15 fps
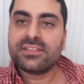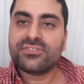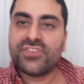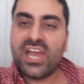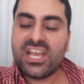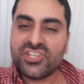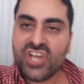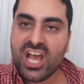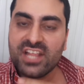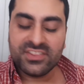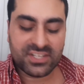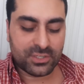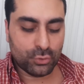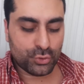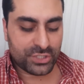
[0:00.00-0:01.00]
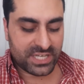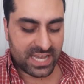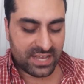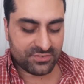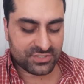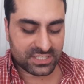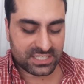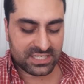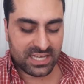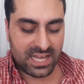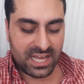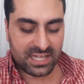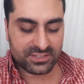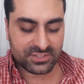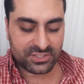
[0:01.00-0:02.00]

Dejan Kulusevski and